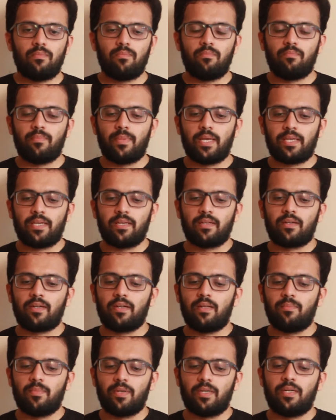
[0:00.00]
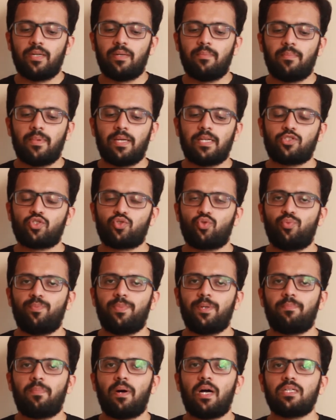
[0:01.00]
making Real Madrid make
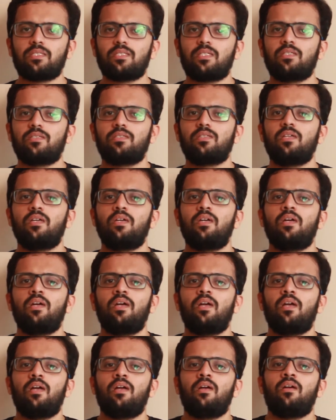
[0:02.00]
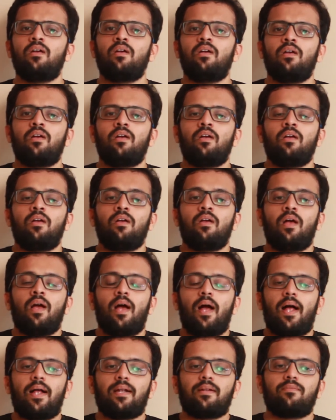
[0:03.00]
stupid passes.
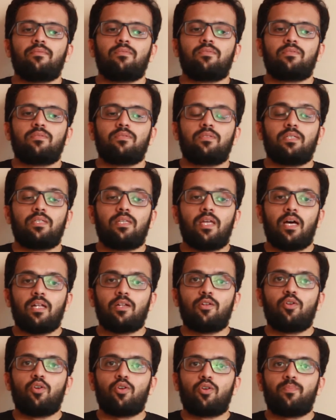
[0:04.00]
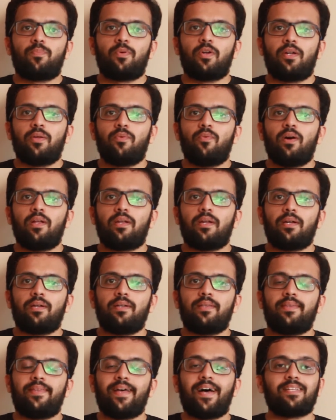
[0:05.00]
And Zidane looked pretty
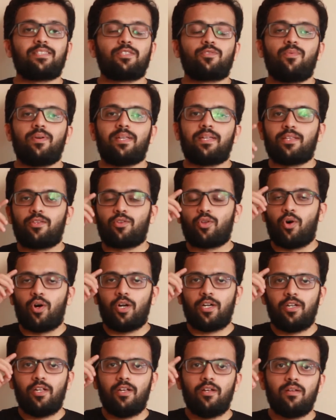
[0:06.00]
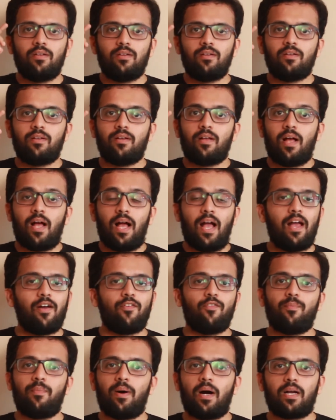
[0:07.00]
worried. That's when he thought, I
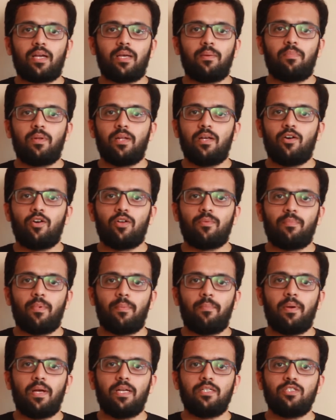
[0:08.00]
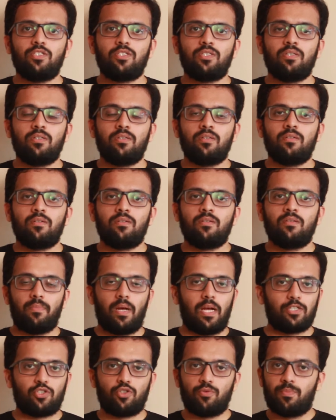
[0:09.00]
have a marquee player on my bench,
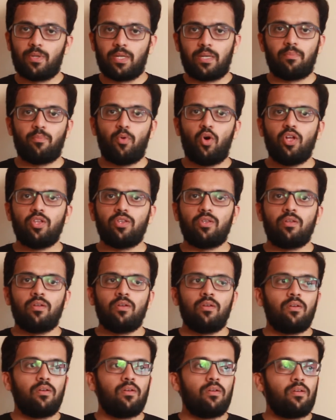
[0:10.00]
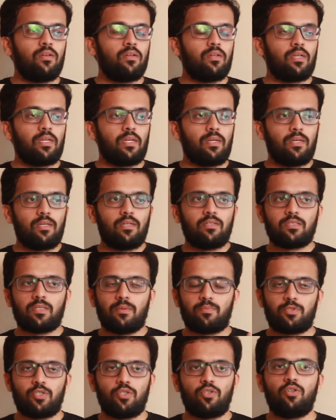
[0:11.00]
I should bring him on. He
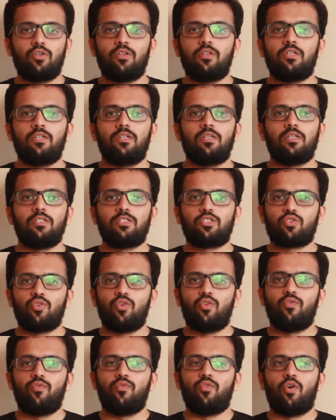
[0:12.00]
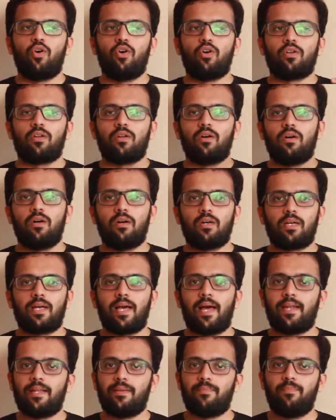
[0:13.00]
substituted Isco for
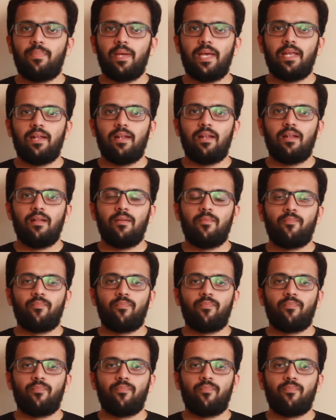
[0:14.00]
Gareth Bale,